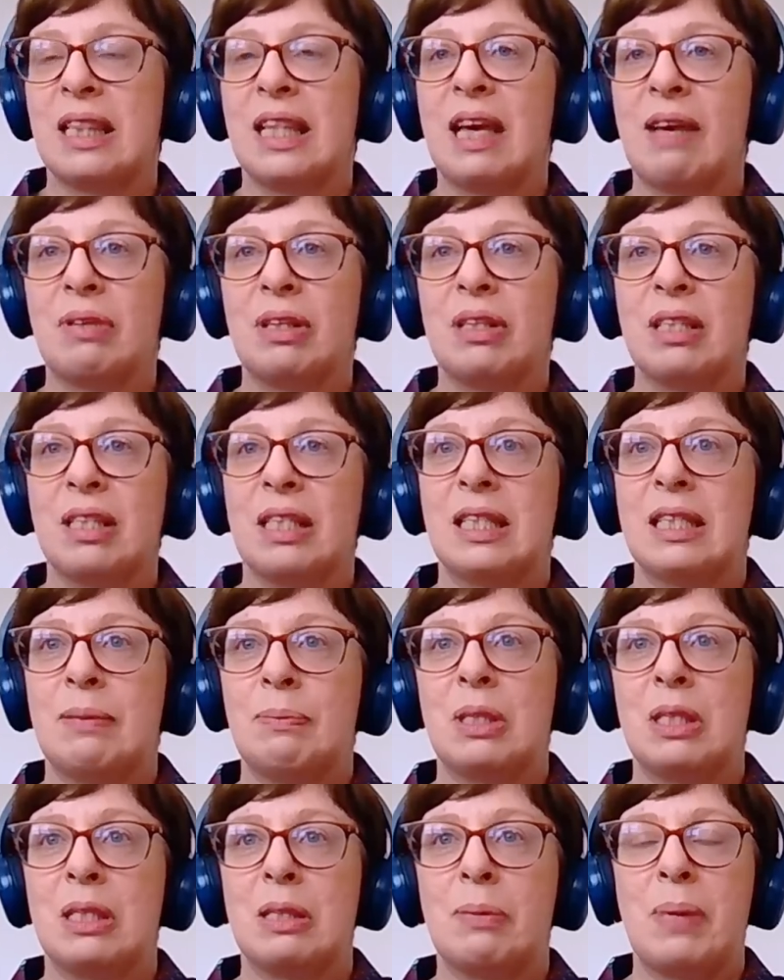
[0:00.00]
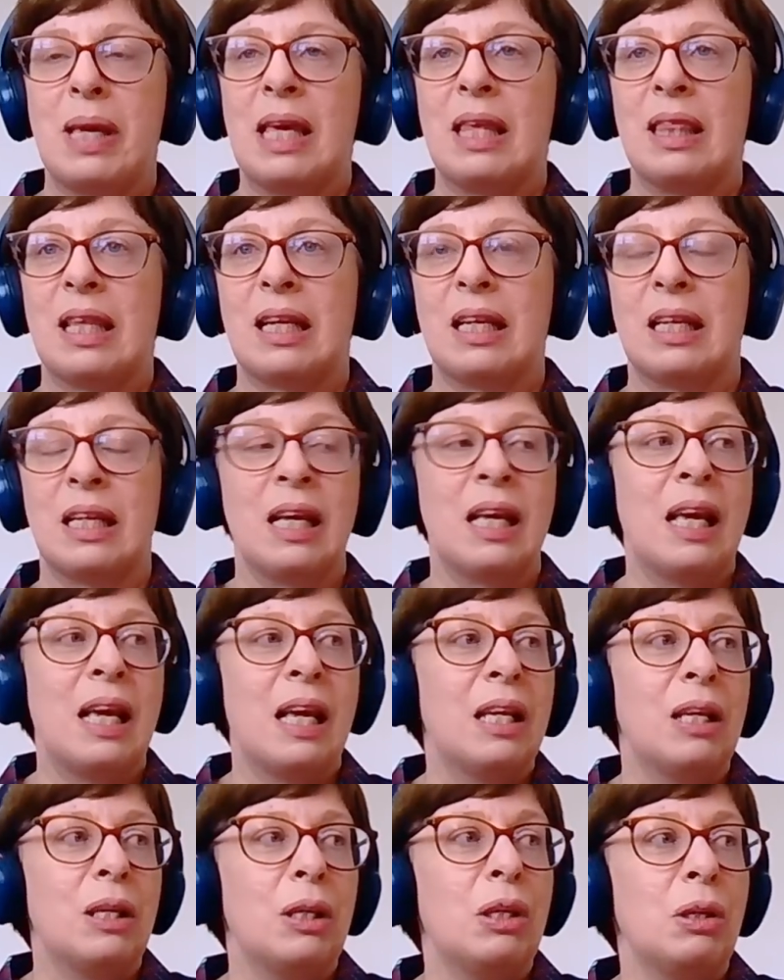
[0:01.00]
And the evidence seems to be that,
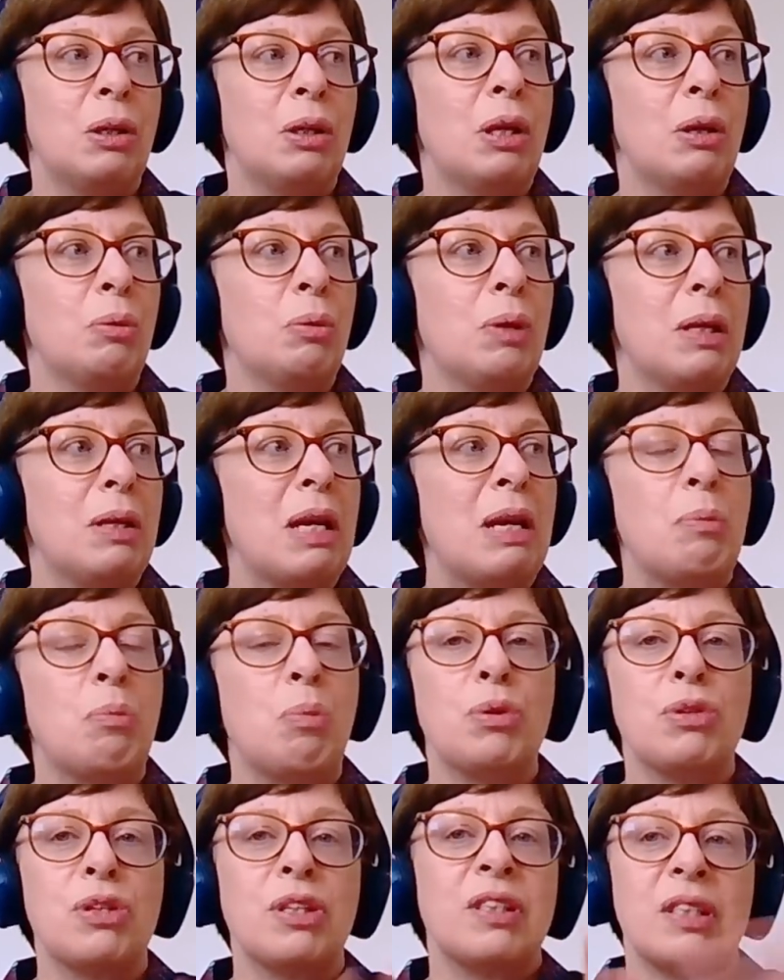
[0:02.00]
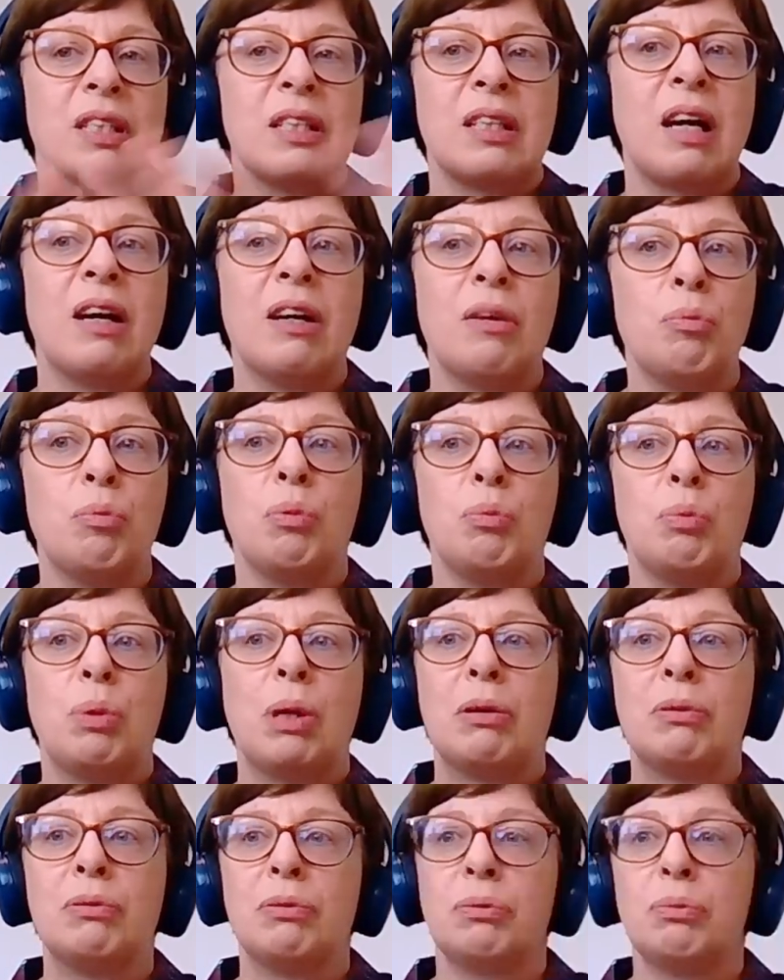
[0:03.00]
you know, it wasn't a kind of
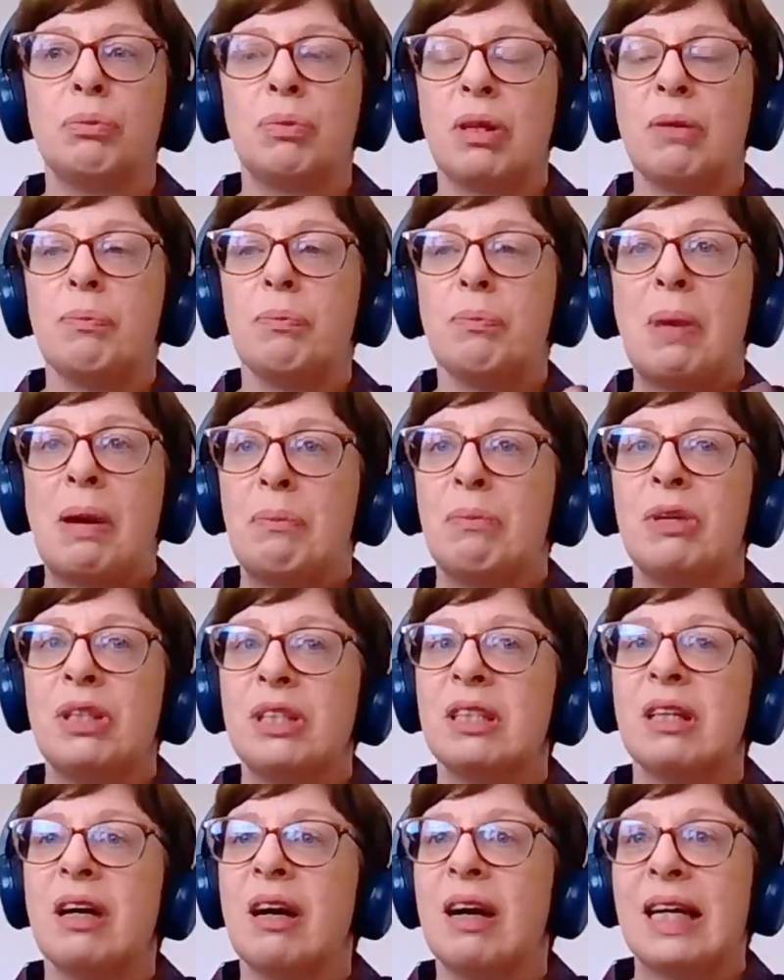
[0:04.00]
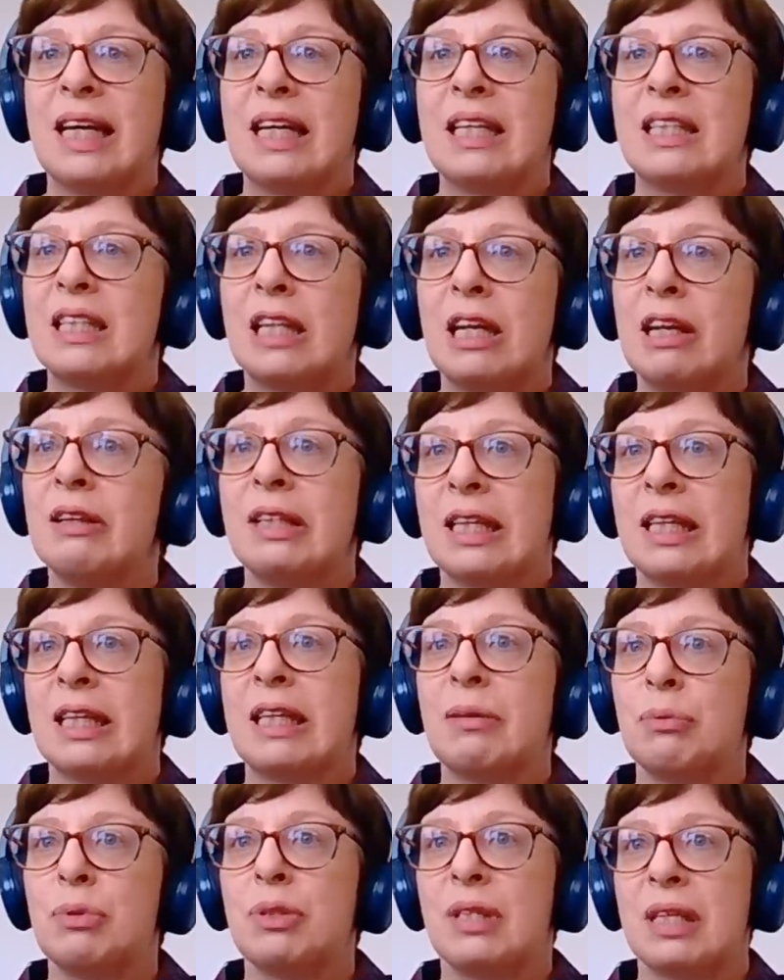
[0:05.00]
world that men were entirely
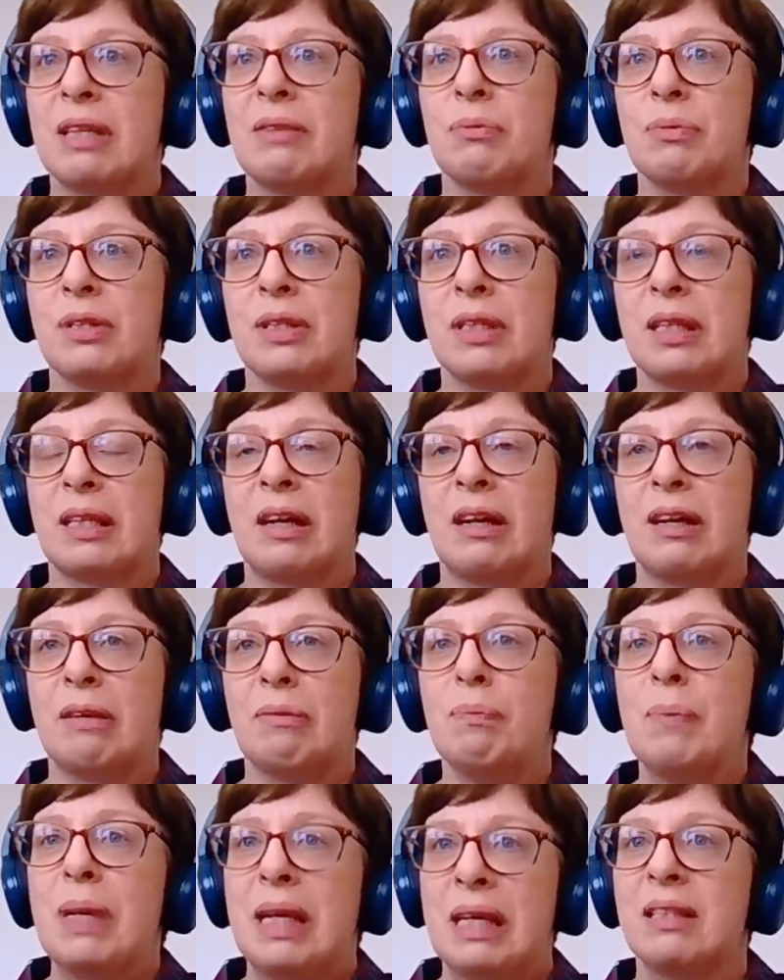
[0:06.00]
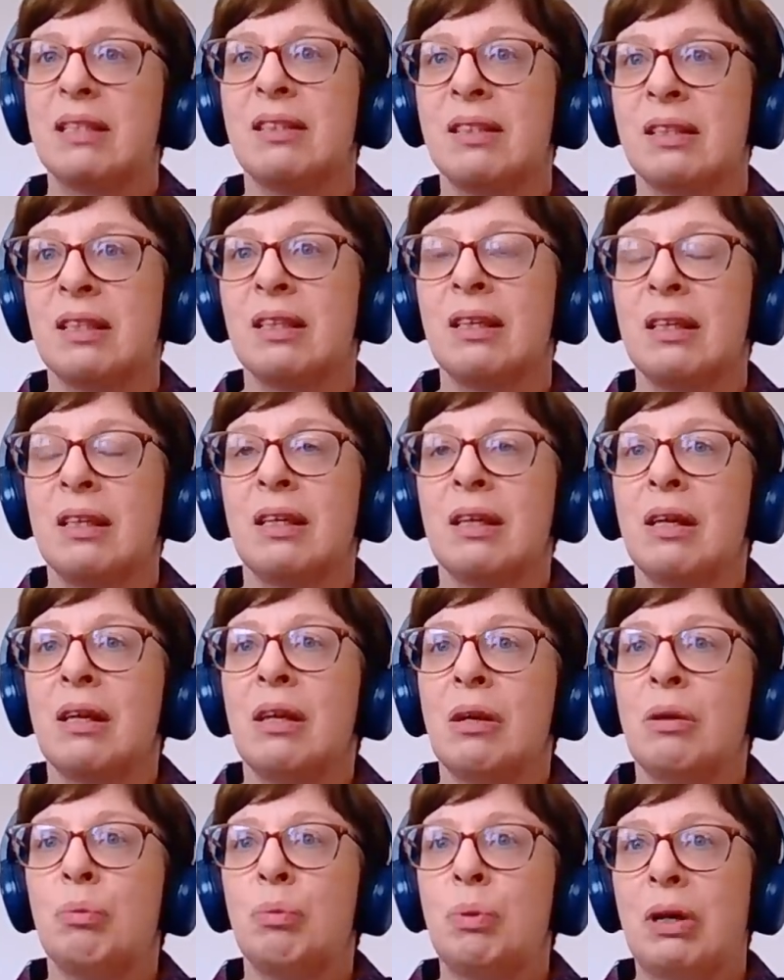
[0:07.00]
excluded. It was a kind of mixed
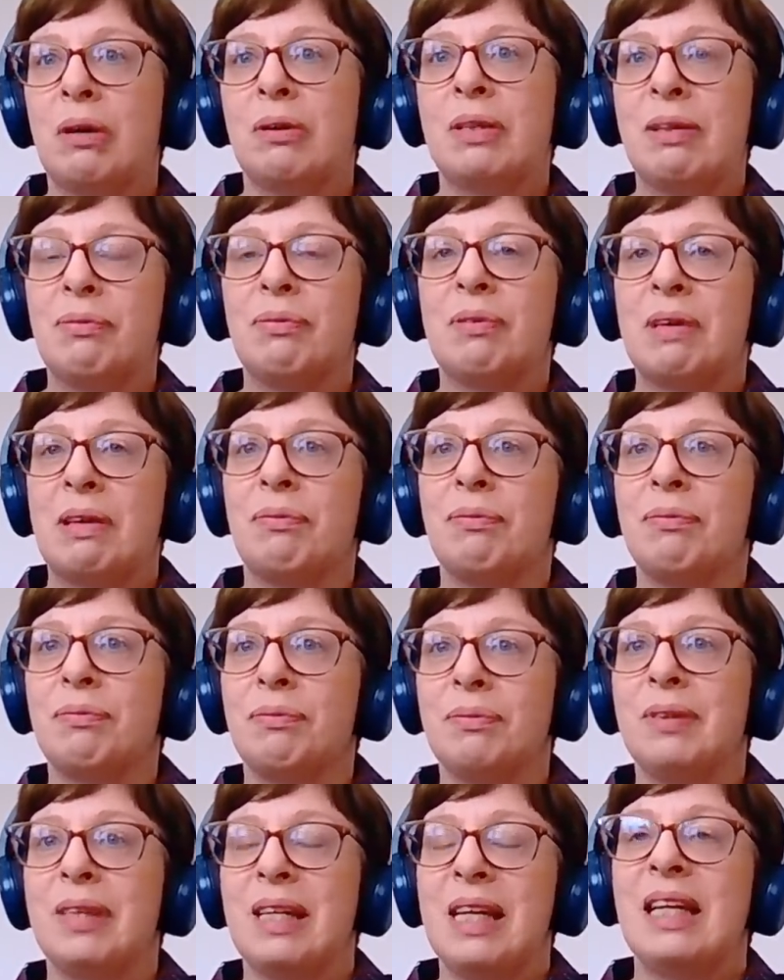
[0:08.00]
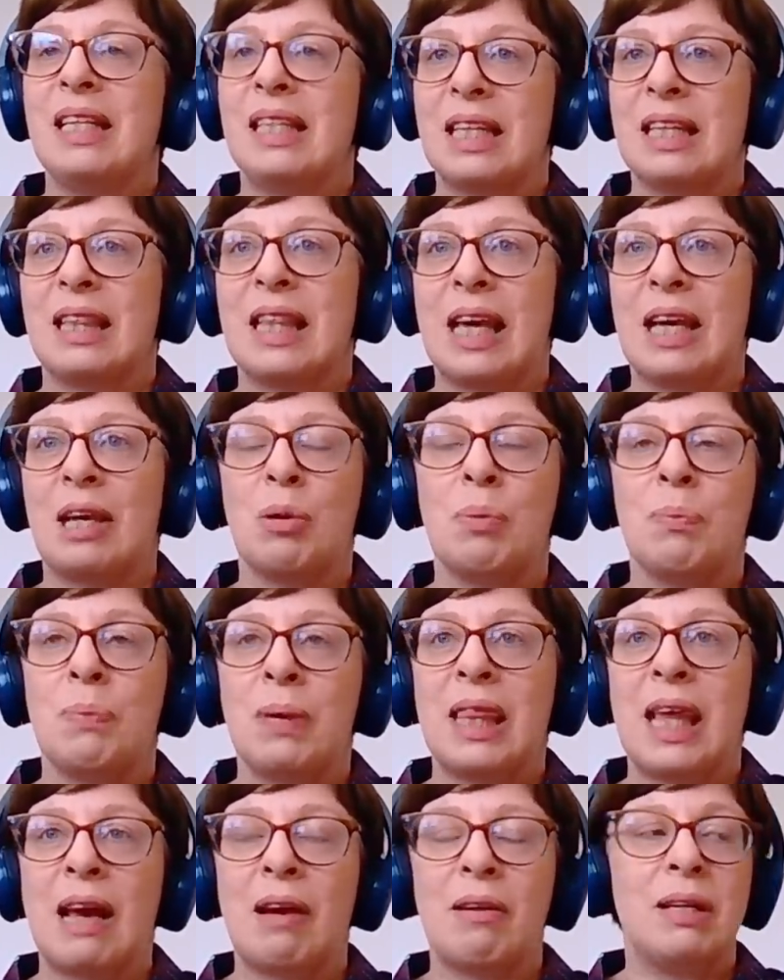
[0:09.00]
world. If needed, they could
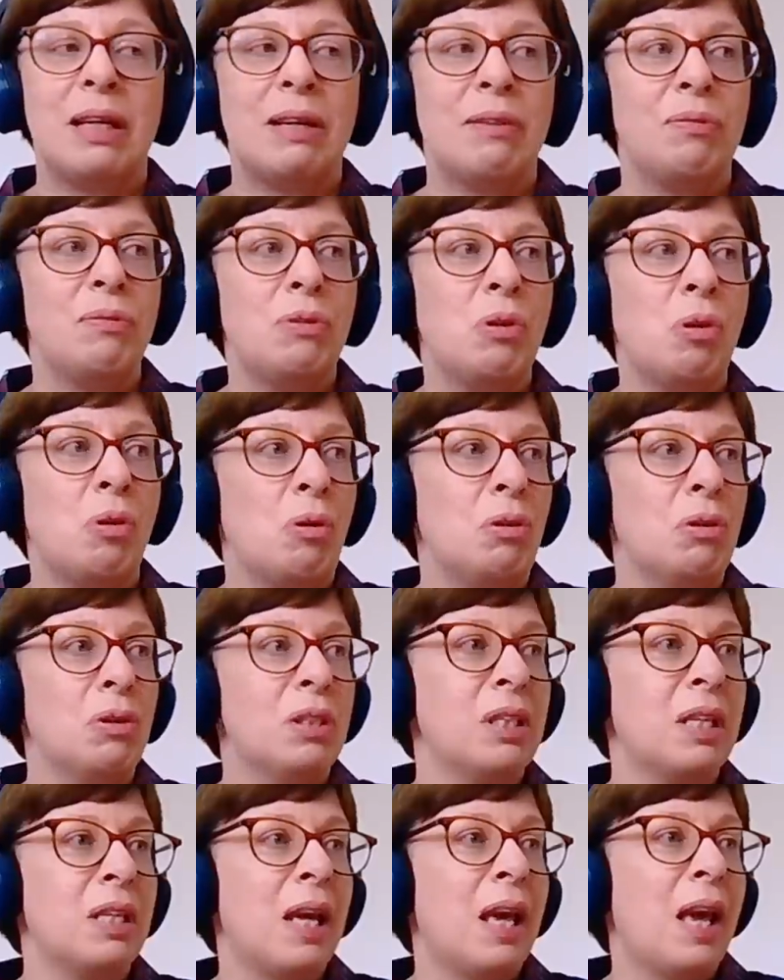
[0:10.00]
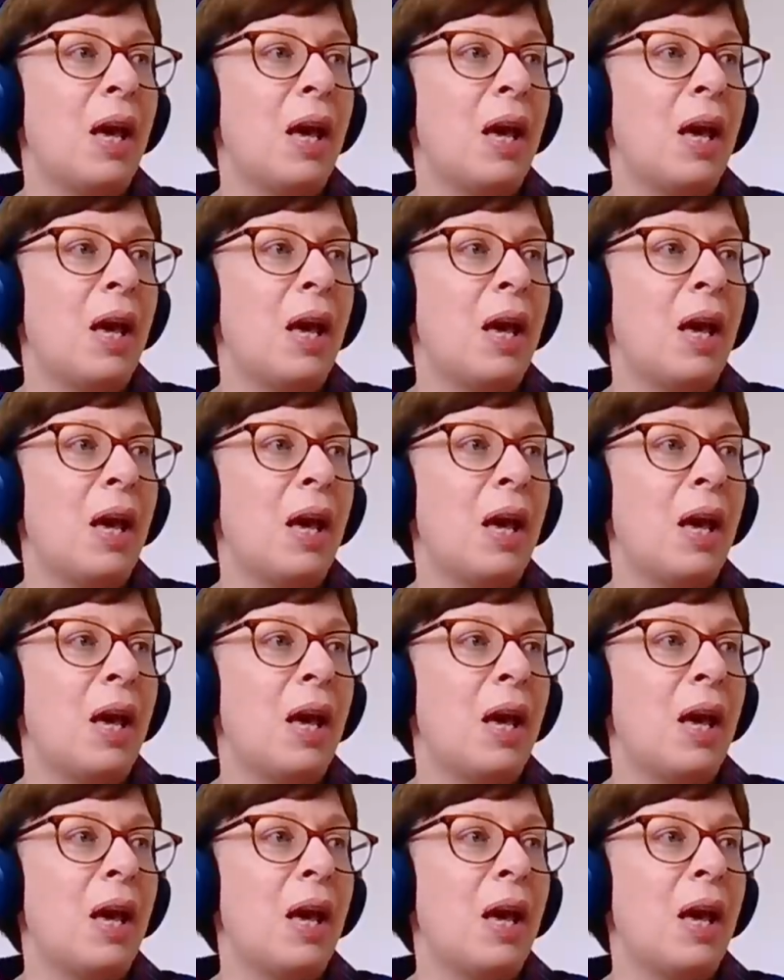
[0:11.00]
be there, and if not.